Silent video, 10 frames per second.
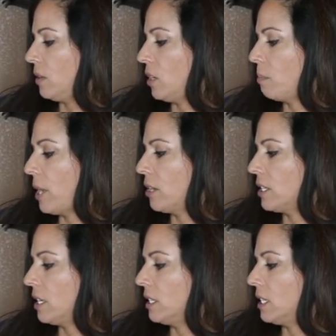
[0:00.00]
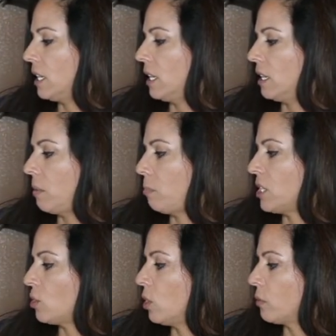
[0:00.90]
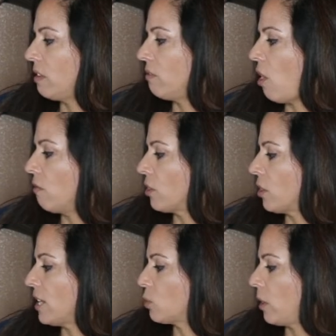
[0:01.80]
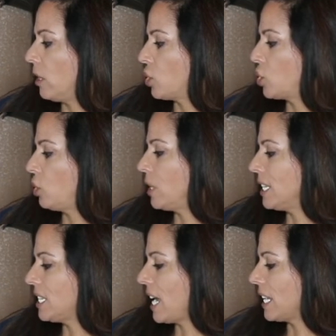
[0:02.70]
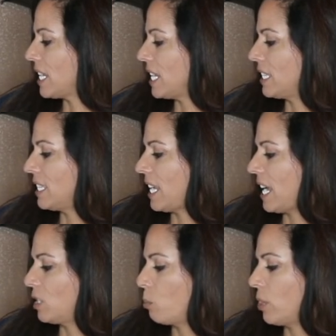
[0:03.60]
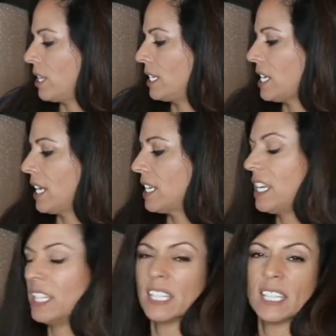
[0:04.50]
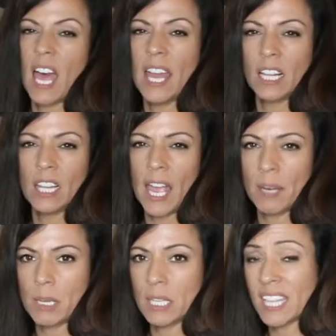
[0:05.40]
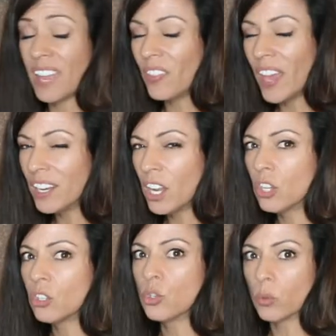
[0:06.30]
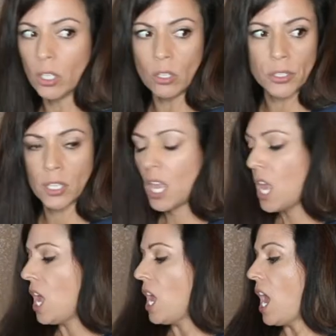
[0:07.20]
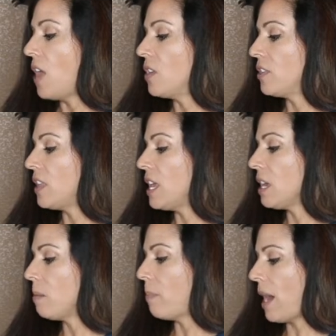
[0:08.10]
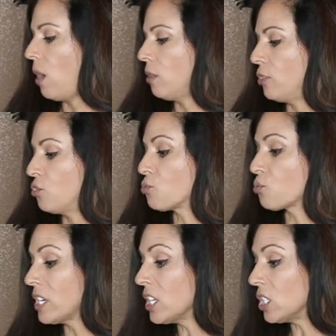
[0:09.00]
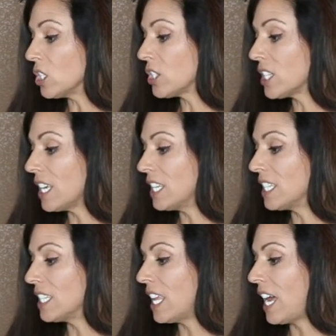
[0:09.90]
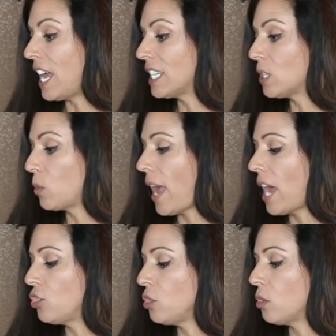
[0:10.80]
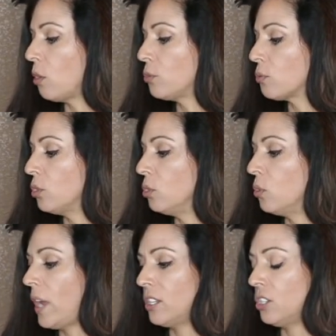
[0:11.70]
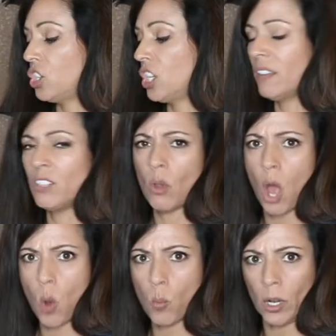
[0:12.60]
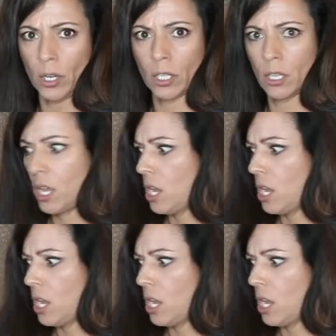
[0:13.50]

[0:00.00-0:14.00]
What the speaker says: Comparisons in pistol and revolver, as well as shooting techniques, stance, breathing techniques, side alignments, and then drills. And the thing about the drills is that as you go through, and she gives you homework,